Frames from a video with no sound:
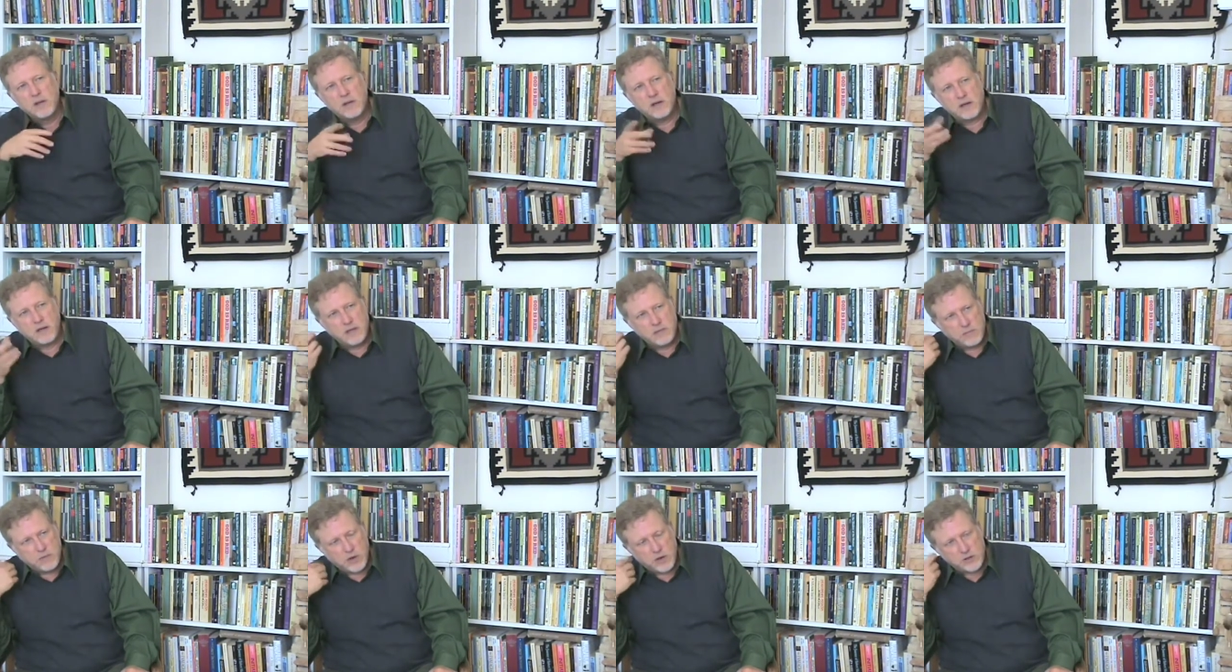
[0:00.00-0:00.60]
It'll
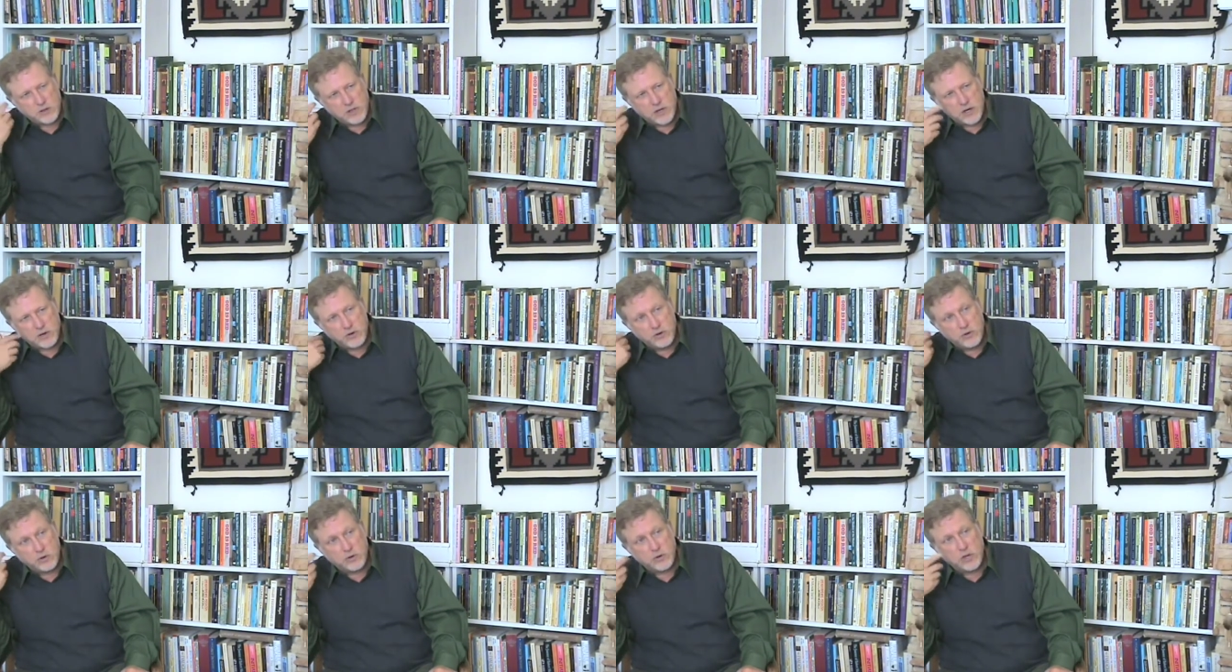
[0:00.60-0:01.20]
keep causing our
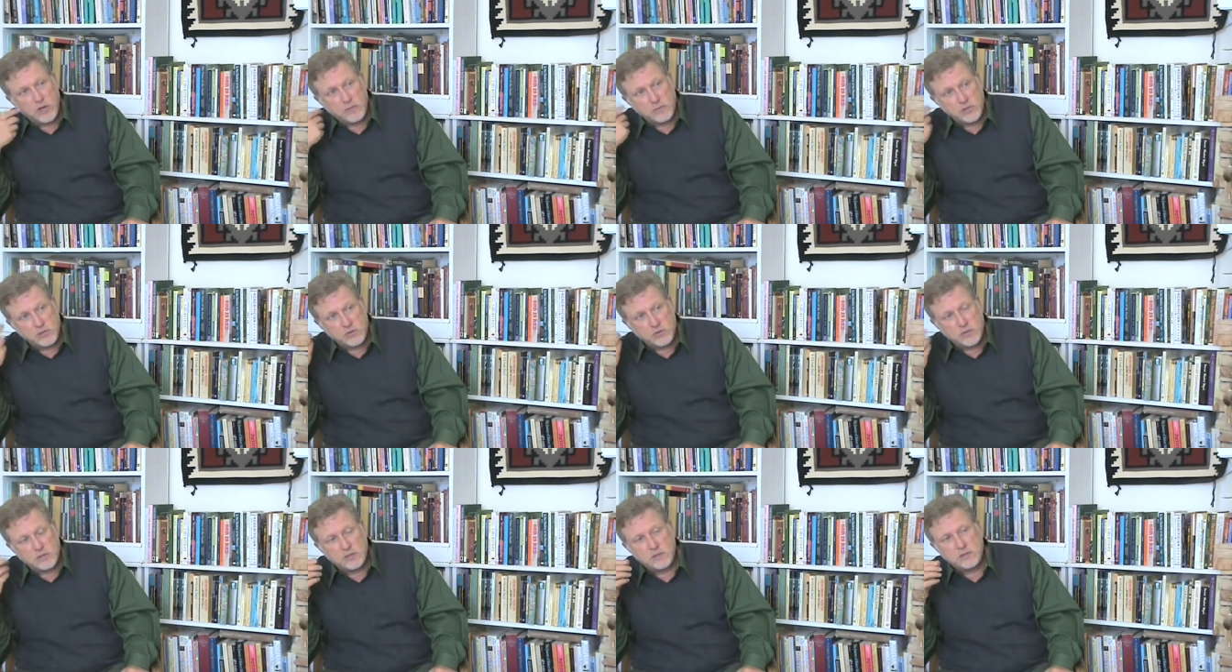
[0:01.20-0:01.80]

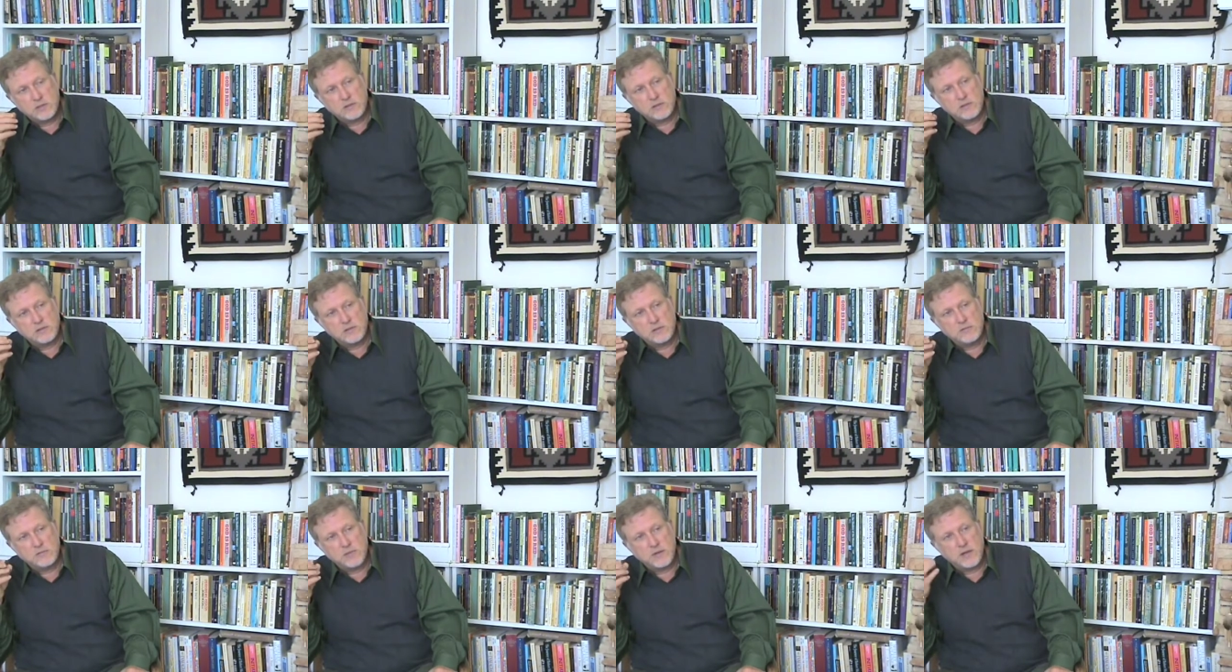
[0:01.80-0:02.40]
neurochemistry to,
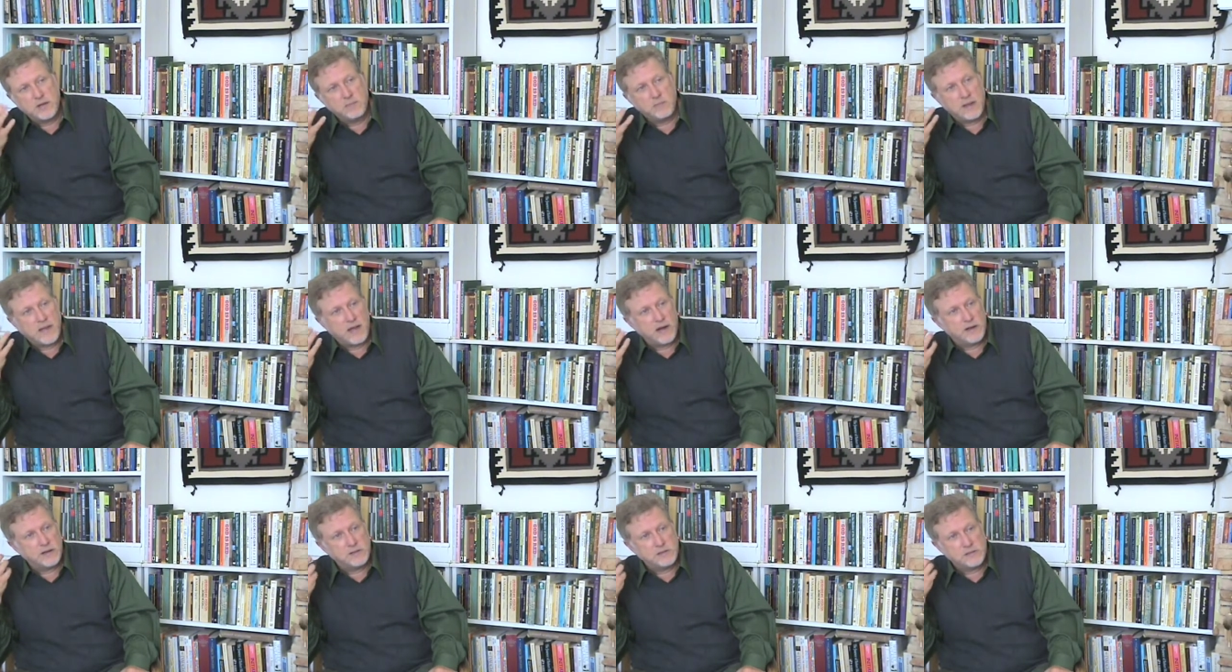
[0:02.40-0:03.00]
to be
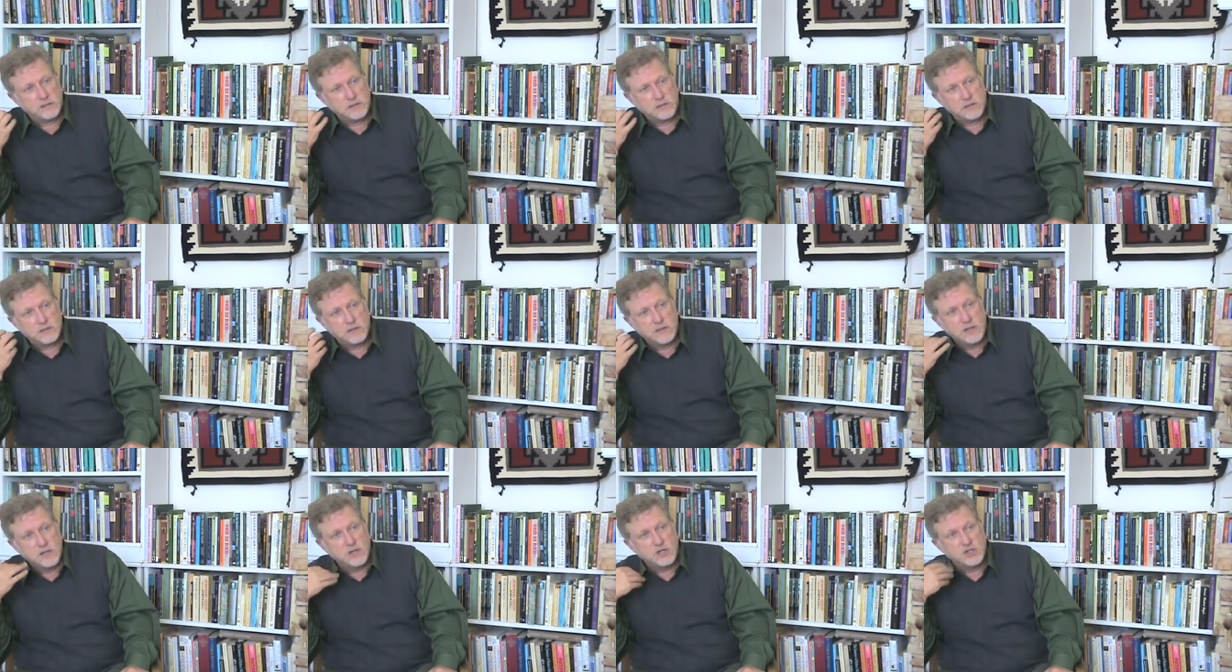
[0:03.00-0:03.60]
unbalanced and
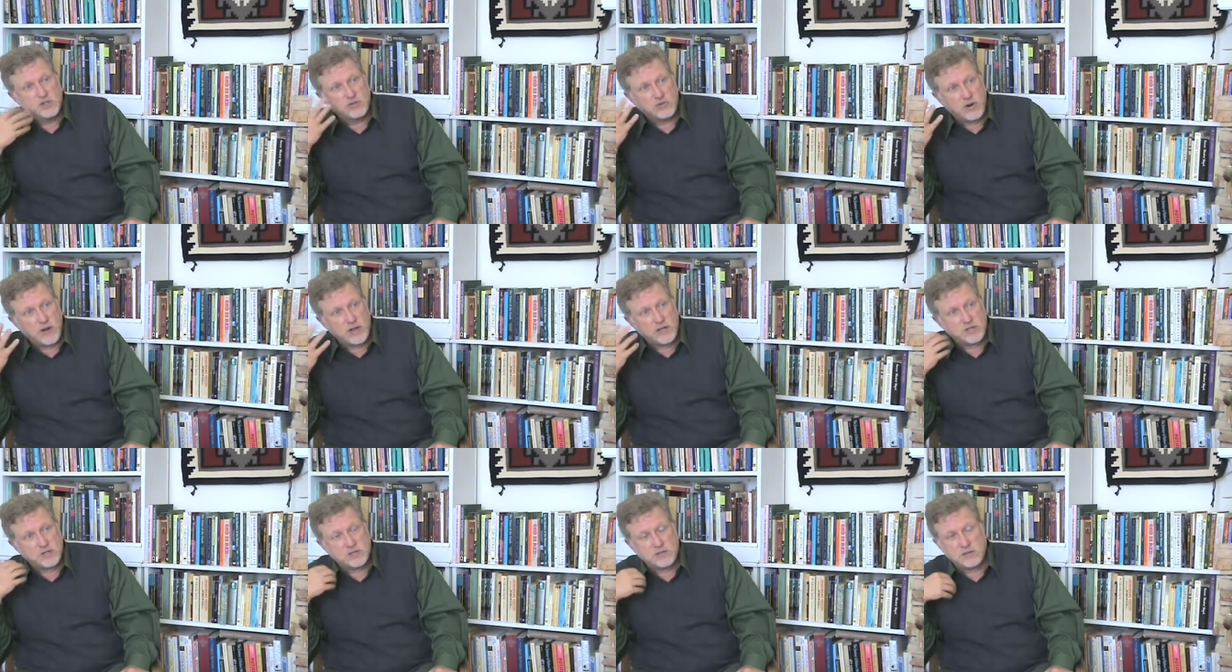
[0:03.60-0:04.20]

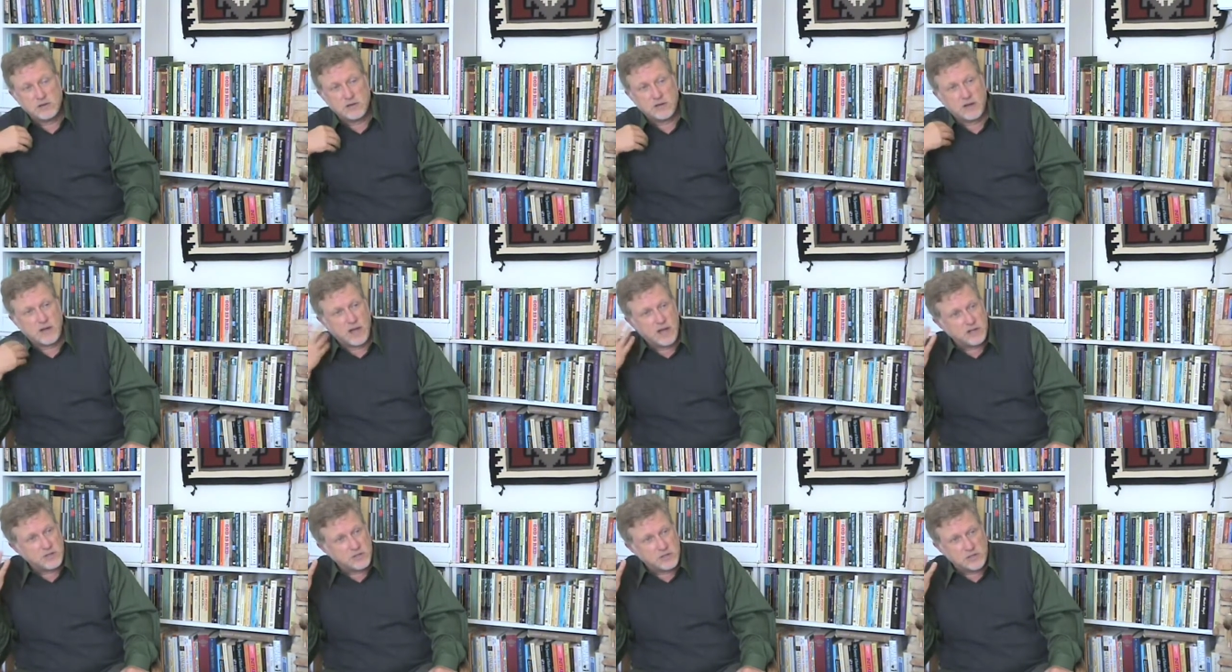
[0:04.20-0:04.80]
stress and
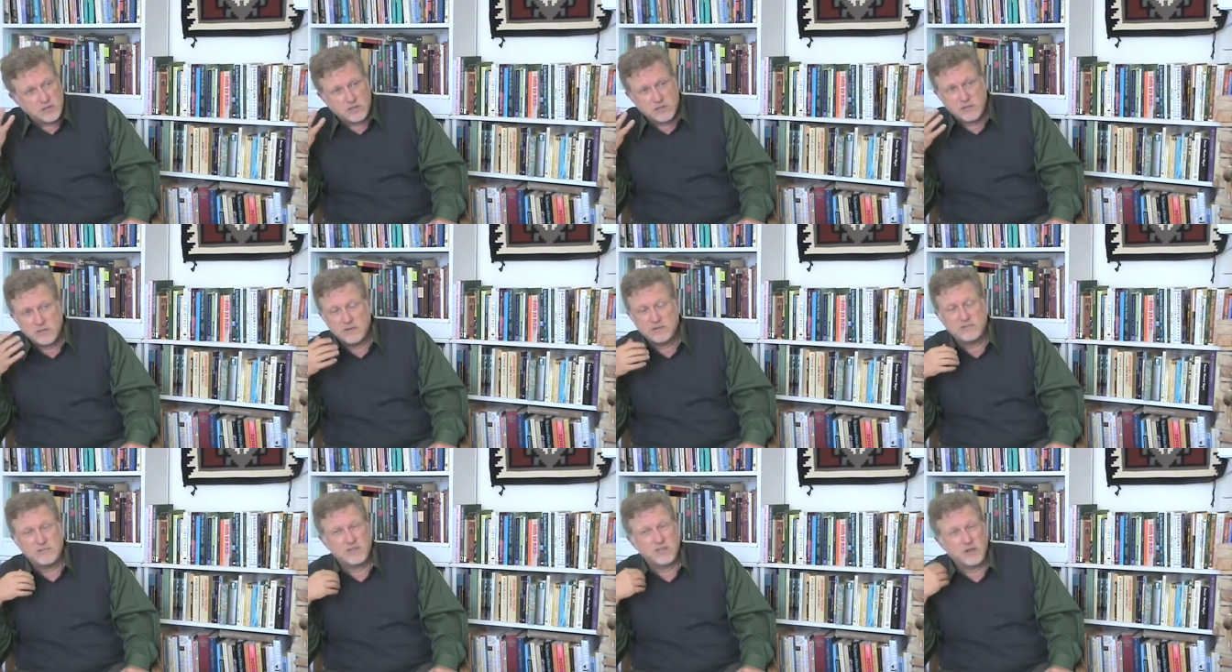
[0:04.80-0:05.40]
unconscious
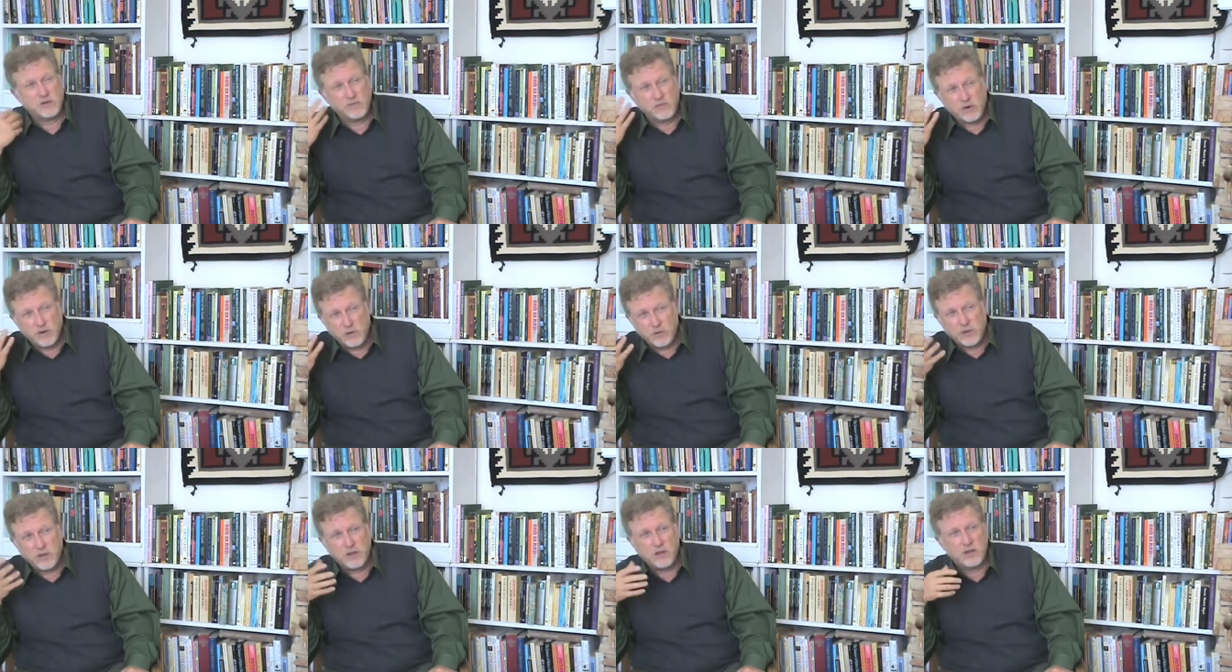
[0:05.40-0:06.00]
and
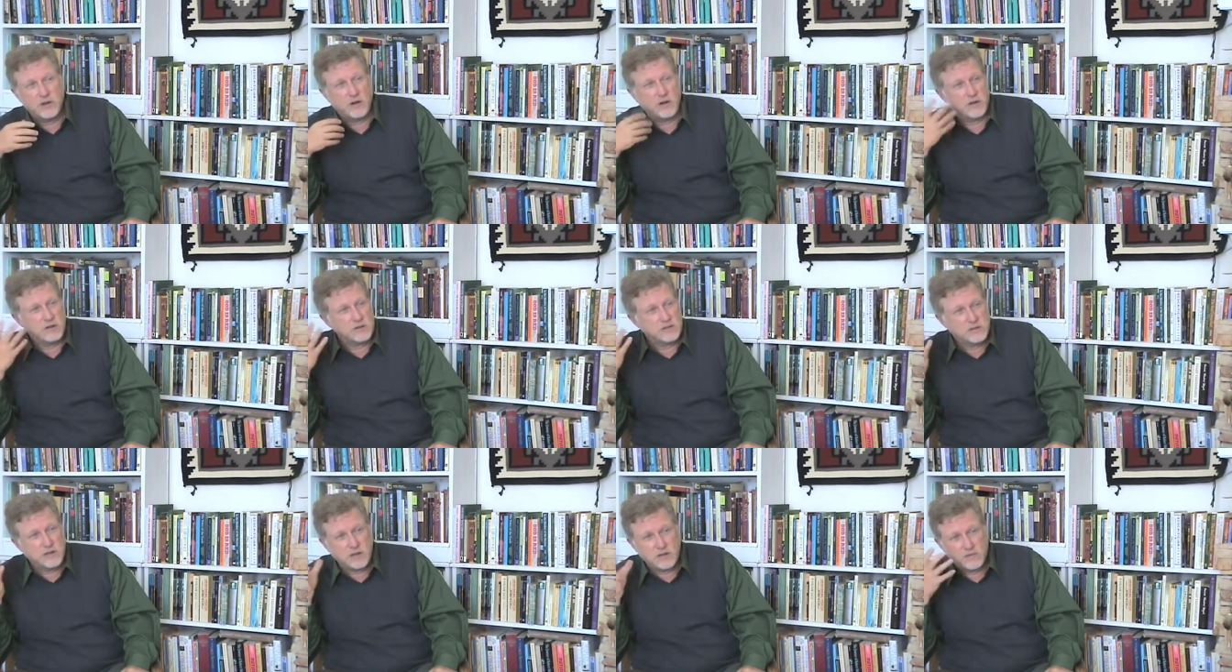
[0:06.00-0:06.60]
self-loathing and all
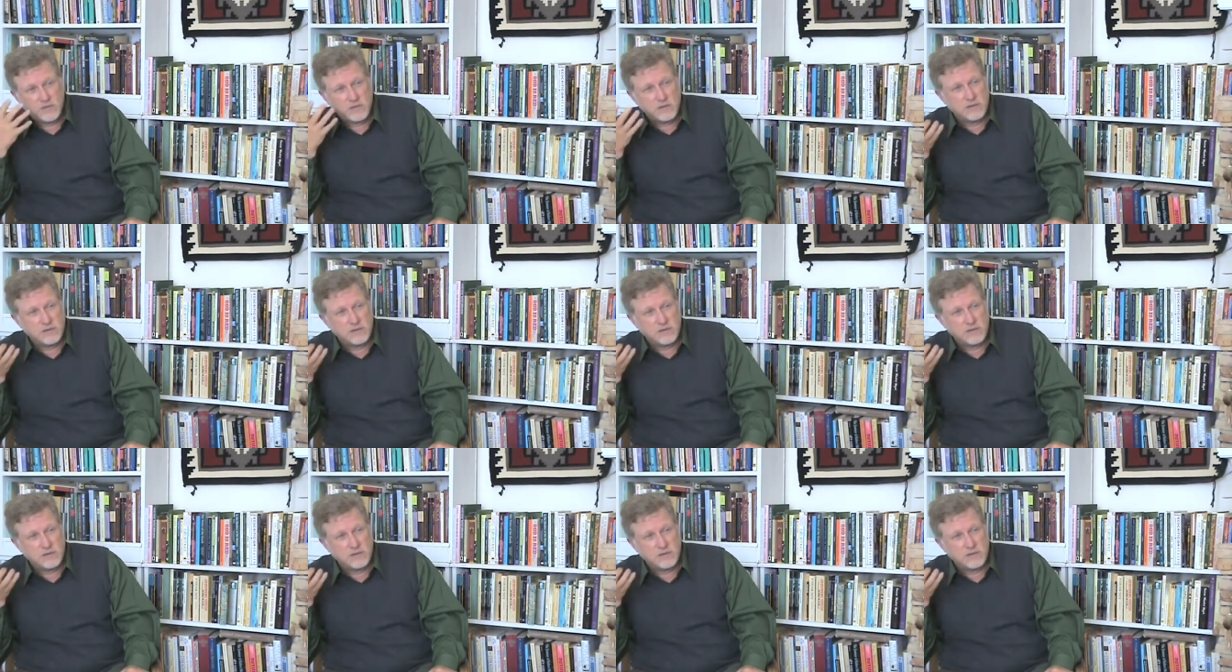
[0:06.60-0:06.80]
this stuff.